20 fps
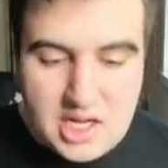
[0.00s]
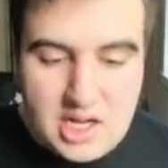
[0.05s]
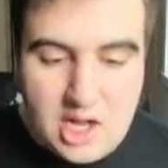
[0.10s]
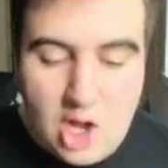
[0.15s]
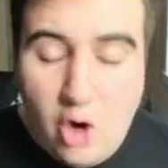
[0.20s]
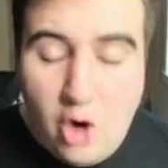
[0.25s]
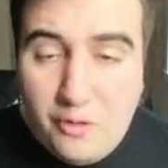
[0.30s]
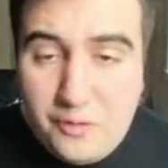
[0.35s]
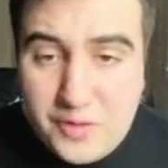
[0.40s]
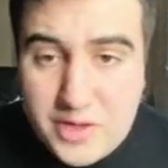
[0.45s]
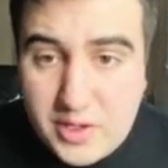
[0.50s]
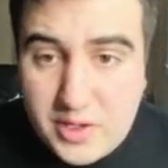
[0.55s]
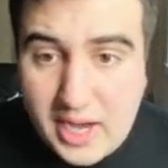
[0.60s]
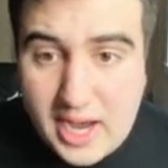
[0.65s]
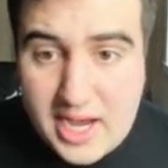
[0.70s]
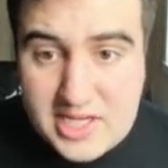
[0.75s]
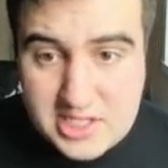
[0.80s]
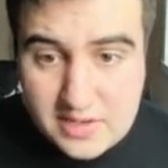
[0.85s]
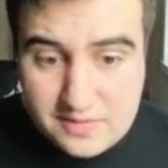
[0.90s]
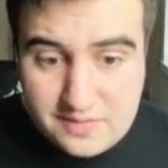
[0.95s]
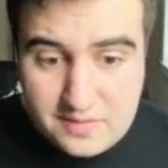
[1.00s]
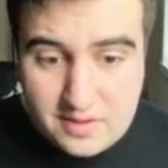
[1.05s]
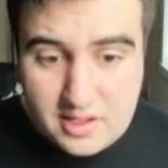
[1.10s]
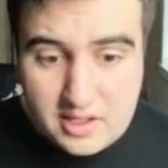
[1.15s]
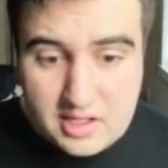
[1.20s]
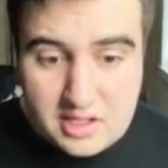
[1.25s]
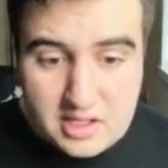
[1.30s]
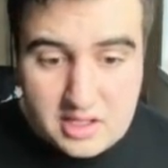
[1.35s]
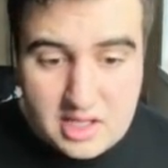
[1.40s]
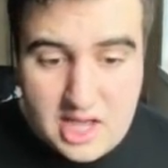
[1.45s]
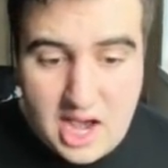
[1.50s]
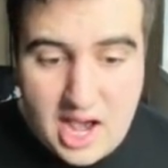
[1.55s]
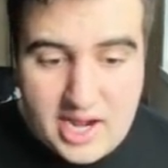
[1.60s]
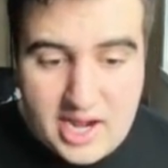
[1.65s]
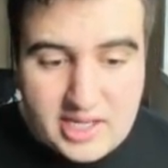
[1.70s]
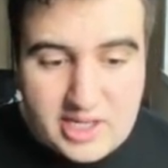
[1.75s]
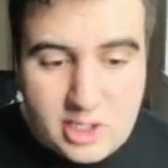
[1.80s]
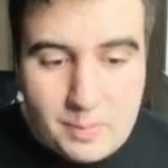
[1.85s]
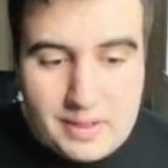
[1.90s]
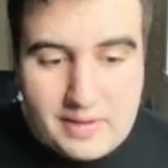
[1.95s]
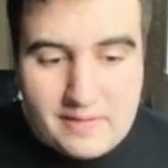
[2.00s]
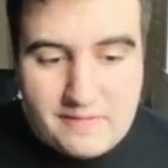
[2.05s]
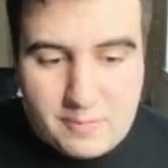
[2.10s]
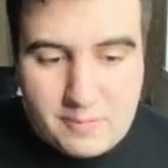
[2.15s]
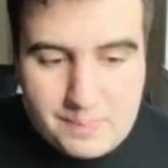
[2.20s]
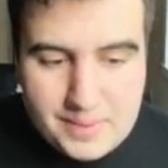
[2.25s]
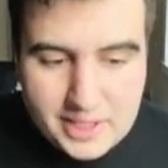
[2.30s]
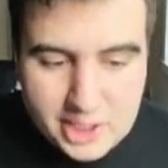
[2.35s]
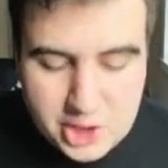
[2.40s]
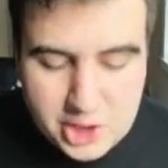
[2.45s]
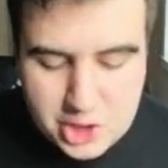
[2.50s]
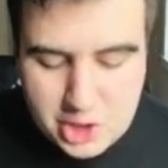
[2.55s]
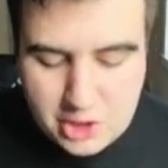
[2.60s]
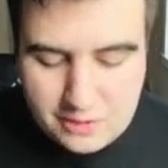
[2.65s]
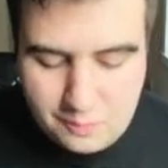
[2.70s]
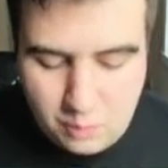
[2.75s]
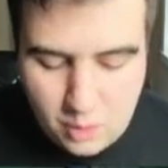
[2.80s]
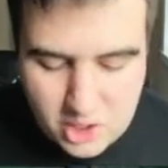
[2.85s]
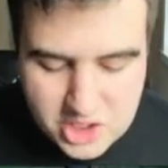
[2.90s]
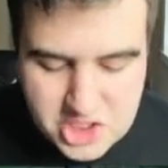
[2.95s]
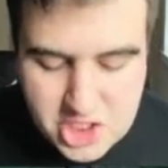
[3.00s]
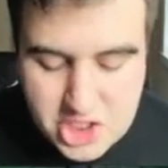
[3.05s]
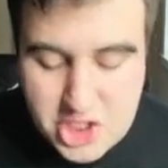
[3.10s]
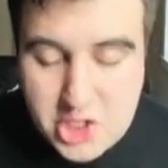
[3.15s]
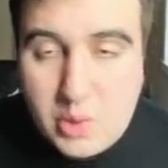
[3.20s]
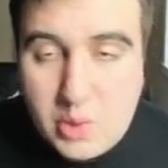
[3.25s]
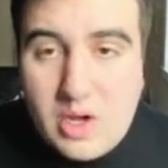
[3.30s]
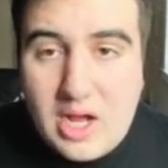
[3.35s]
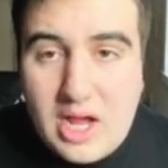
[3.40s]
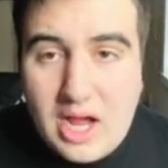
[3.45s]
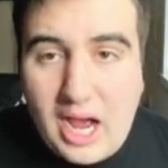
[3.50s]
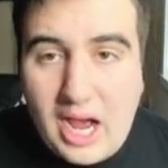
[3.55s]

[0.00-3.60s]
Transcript: Hopefully you guys have gotten a little bit of a picture of what to do.